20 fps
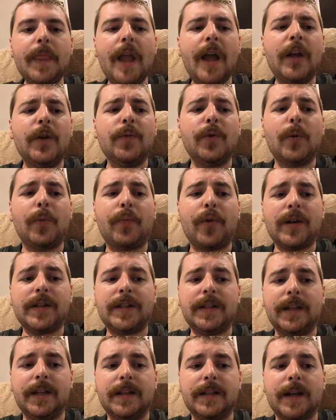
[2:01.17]
And a more
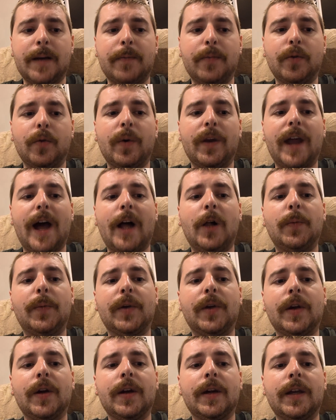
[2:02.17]
pressing example, when
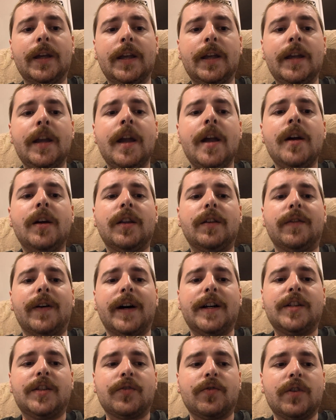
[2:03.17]
Albuquerque, the
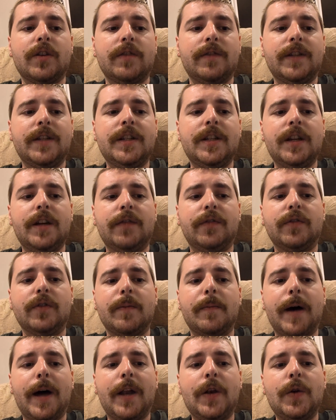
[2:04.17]
viceroy of India for
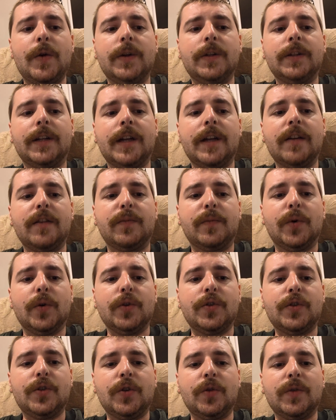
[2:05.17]
Emmanuel, king of
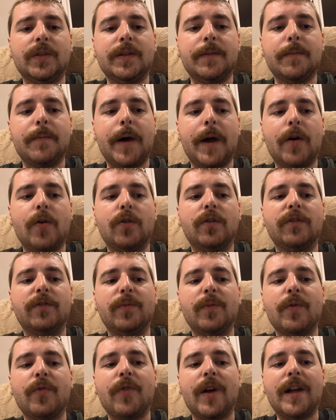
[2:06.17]
Portugal, was in peril
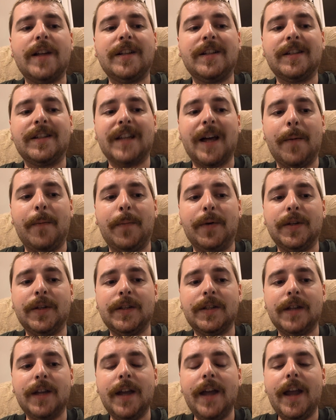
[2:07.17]
from a raging
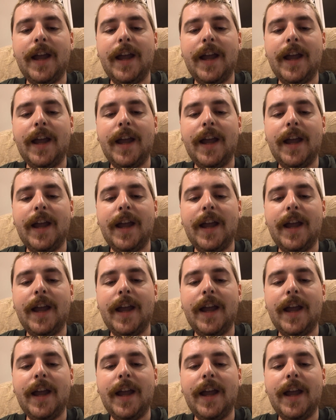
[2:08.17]
tempest,